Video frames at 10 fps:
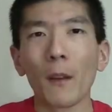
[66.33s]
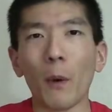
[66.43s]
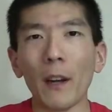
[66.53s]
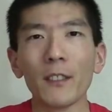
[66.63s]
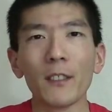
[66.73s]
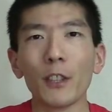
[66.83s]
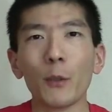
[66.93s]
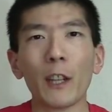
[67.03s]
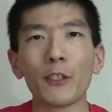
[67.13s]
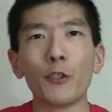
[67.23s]
Why didn't the
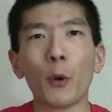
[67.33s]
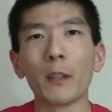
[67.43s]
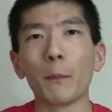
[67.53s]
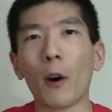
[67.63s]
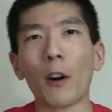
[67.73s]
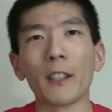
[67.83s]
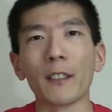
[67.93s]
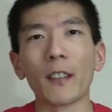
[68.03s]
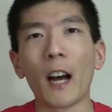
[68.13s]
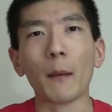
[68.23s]
U.S. join the party
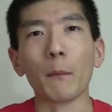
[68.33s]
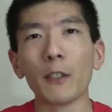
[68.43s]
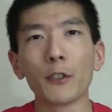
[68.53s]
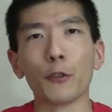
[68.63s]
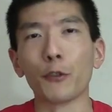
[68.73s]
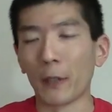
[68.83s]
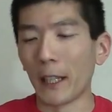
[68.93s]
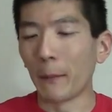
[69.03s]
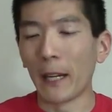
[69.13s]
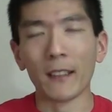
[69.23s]
on this hot mustard
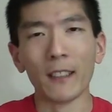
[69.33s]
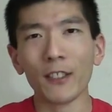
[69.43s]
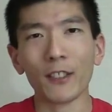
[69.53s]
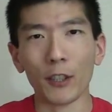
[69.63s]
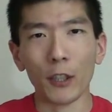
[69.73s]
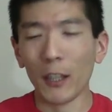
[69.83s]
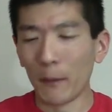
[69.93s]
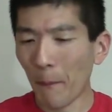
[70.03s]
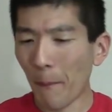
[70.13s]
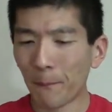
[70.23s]
train, man? This is
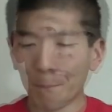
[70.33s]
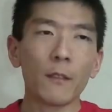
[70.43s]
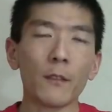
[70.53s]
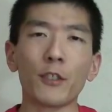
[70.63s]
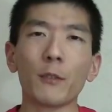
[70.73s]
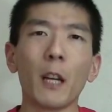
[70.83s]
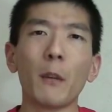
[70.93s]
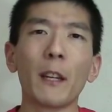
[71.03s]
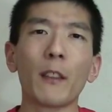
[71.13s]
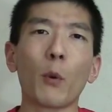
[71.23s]
good. The smell
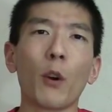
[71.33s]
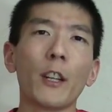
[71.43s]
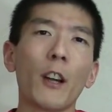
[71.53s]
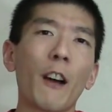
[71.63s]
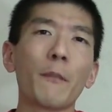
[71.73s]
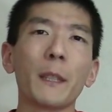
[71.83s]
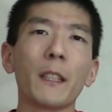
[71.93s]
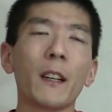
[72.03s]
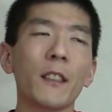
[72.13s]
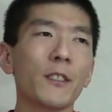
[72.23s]
might throw you off
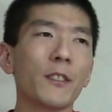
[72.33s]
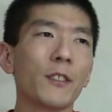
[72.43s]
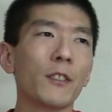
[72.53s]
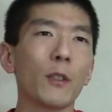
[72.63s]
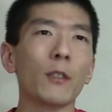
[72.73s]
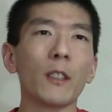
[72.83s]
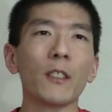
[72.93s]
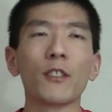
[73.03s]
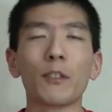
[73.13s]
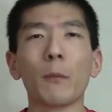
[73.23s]
because, you know, it
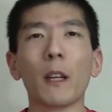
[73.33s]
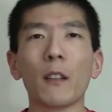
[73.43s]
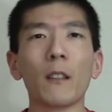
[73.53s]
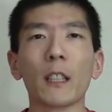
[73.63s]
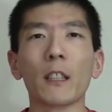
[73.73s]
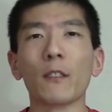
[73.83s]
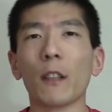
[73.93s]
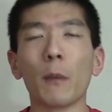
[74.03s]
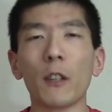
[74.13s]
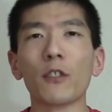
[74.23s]
does smell like it's
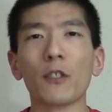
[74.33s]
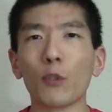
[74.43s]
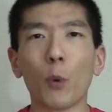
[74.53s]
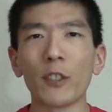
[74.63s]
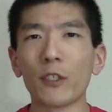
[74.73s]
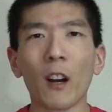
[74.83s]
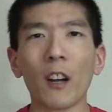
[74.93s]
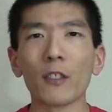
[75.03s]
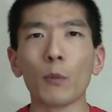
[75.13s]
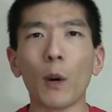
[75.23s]
a bunch of soy
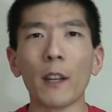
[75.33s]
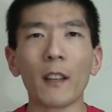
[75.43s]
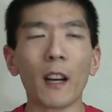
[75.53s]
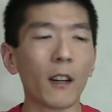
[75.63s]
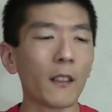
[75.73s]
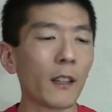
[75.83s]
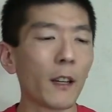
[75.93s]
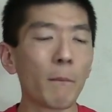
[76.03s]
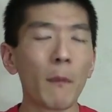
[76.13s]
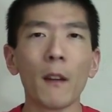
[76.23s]
sauce and whatnot on
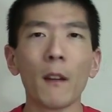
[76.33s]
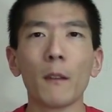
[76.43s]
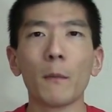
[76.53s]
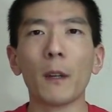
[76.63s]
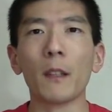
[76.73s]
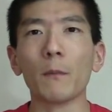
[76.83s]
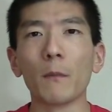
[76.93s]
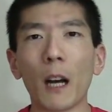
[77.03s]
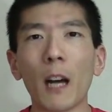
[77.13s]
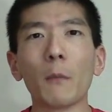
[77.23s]
there. But
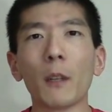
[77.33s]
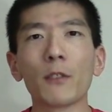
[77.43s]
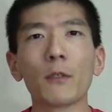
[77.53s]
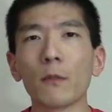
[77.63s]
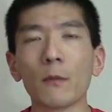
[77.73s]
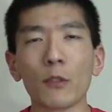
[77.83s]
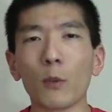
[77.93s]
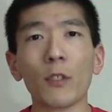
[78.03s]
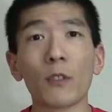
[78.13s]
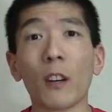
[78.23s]
hot mustard and
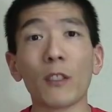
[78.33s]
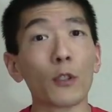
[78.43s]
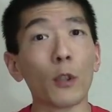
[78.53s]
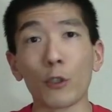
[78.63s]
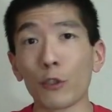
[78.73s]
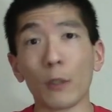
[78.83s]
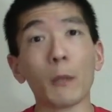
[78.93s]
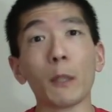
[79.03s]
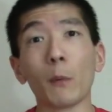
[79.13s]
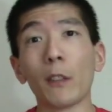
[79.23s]
soy sauce go
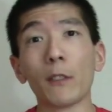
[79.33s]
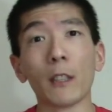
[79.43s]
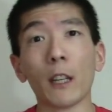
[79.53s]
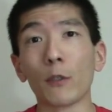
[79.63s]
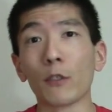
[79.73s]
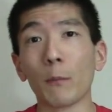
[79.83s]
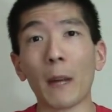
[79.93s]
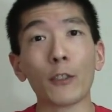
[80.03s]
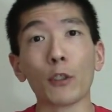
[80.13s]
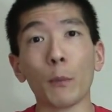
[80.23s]
extremely well together. It's a
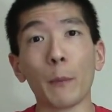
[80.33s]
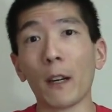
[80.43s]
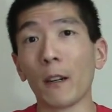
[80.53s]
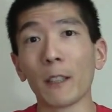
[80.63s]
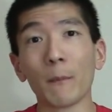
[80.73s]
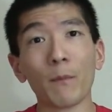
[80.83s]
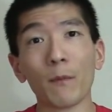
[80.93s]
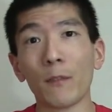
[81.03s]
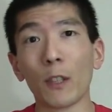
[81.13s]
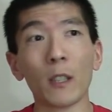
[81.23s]
magical pairing.
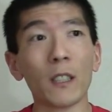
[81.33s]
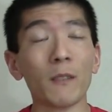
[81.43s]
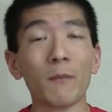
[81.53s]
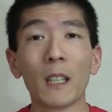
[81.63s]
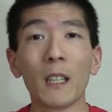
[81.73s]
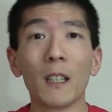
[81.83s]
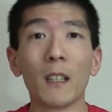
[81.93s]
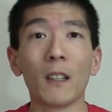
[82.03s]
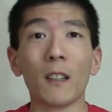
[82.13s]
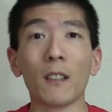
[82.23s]
Very
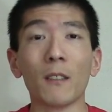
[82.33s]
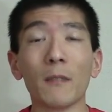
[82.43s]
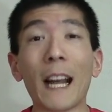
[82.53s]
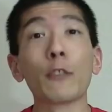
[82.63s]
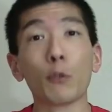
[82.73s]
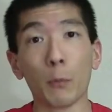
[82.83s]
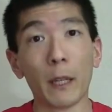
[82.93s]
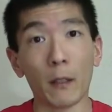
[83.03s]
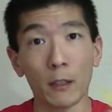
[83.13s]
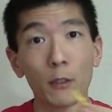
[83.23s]
natural
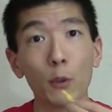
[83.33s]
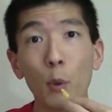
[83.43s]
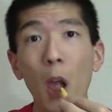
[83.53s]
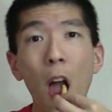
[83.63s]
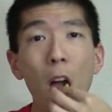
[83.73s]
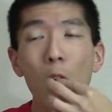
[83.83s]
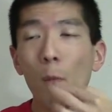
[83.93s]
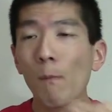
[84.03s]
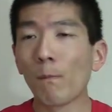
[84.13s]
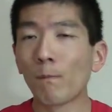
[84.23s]
pairing, too.
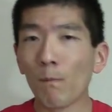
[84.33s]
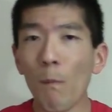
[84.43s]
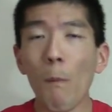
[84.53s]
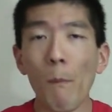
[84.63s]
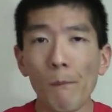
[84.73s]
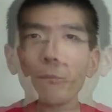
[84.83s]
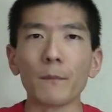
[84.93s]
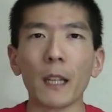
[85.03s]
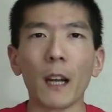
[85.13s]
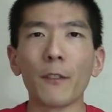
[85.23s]

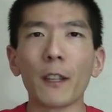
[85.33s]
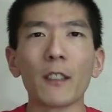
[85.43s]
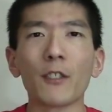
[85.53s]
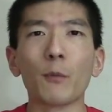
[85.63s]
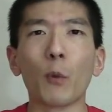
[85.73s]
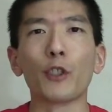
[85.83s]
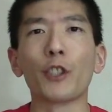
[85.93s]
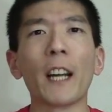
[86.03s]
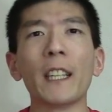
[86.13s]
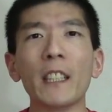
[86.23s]
Yeah, I think this is more
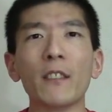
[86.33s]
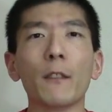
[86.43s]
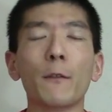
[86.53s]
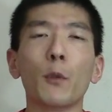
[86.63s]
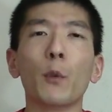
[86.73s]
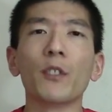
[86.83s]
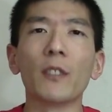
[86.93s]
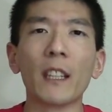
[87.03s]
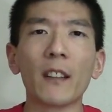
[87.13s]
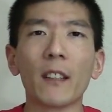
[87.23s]
Chinese influence
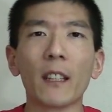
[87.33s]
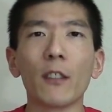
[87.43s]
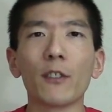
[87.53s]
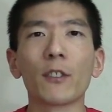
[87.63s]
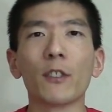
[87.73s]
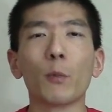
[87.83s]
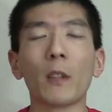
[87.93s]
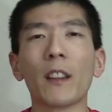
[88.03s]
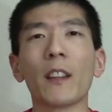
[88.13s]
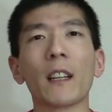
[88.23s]
than anything else, because
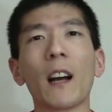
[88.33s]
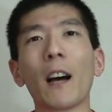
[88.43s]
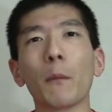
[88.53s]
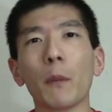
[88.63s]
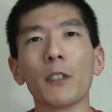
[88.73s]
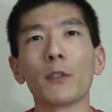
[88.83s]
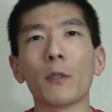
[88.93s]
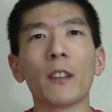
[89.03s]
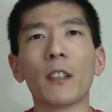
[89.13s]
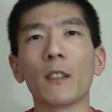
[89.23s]
when I think hot
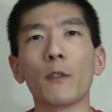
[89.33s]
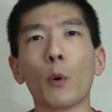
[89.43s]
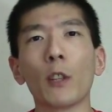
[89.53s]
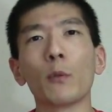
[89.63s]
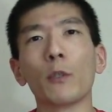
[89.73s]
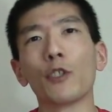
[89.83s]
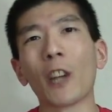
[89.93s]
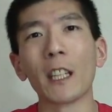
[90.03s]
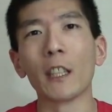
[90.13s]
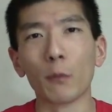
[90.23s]
mustard, I think of going to a
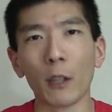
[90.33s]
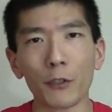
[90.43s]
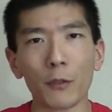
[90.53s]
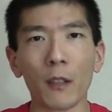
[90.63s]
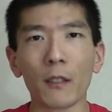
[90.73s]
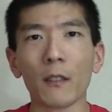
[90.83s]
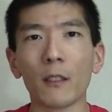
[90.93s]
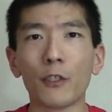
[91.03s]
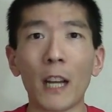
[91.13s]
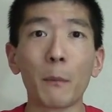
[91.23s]
Chinese restaurant than
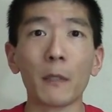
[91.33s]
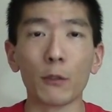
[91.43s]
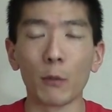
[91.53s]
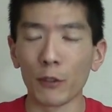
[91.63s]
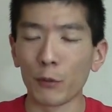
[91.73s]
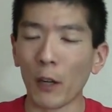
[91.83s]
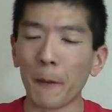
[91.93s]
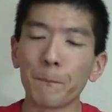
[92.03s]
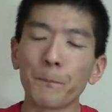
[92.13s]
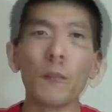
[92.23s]
a Japanese
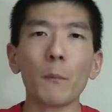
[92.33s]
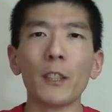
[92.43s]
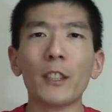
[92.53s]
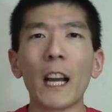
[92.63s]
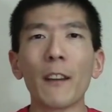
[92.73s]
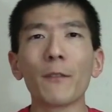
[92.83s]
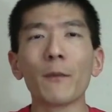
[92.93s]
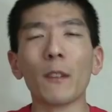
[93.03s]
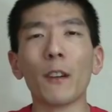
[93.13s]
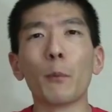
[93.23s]
restaurant. But you
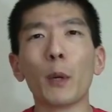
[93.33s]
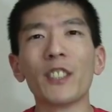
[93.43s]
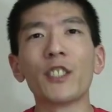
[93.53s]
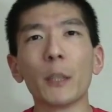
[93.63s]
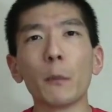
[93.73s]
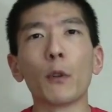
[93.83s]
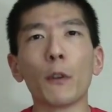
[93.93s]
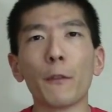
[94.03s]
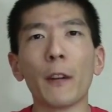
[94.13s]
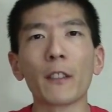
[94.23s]
have a pretty similar
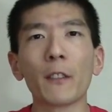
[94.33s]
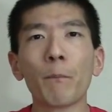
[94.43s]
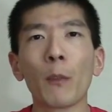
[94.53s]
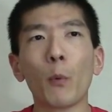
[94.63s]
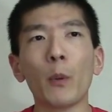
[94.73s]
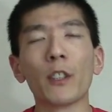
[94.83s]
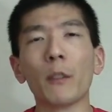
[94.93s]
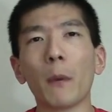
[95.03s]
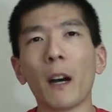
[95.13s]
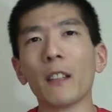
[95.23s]
effect when you
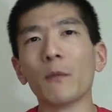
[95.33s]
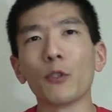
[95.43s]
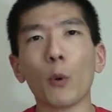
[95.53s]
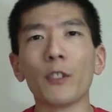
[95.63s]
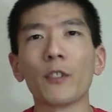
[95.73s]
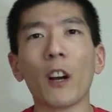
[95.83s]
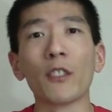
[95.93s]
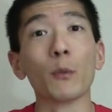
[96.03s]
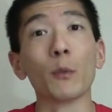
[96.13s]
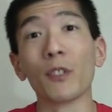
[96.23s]
combine soy
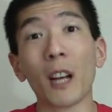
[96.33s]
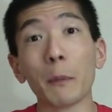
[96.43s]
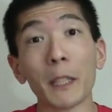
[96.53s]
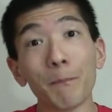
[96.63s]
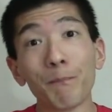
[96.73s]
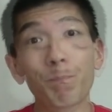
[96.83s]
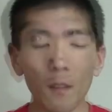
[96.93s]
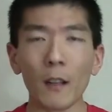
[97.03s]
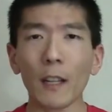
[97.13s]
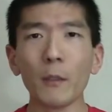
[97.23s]
sauce and wasabi.
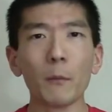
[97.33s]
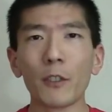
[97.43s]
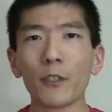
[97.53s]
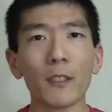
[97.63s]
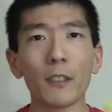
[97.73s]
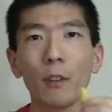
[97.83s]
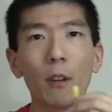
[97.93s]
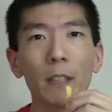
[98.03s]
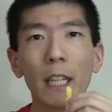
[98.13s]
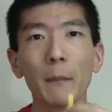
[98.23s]
I could munch on this
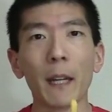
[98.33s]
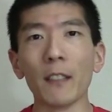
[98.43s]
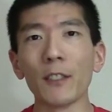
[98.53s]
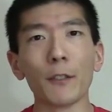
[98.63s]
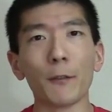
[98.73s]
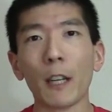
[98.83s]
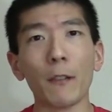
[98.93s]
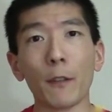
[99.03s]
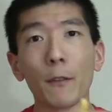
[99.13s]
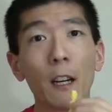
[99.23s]
all day, man. This is a
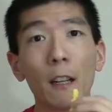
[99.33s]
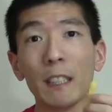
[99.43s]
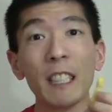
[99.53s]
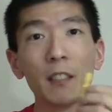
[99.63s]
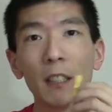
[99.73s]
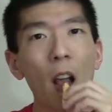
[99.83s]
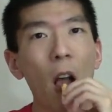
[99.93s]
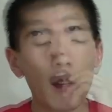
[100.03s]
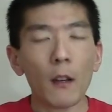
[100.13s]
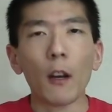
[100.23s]
5 out of 5, easy.
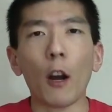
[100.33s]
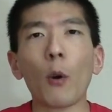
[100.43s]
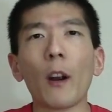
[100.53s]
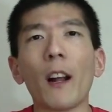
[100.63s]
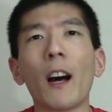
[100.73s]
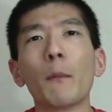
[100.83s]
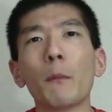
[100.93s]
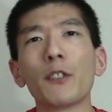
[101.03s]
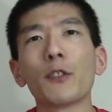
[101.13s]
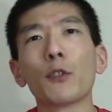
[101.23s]
Alright, hot
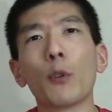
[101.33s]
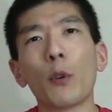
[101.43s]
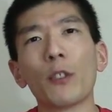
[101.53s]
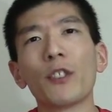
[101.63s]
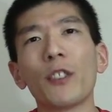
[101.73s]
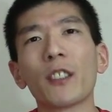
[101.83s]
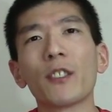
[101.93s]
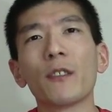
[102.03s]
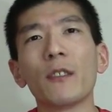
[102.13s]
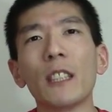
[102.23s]
mustard corn
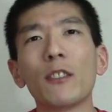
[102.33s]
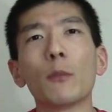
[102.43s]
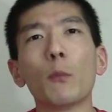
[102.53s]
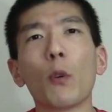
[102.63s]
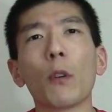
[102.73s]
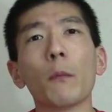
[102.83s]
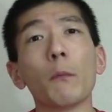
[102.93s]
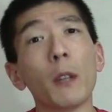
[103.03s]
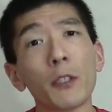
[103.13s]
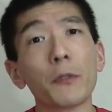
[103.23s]
sticks need some more
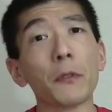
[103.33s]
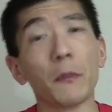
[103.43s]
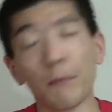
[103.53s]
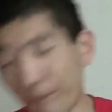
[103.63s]
mustard.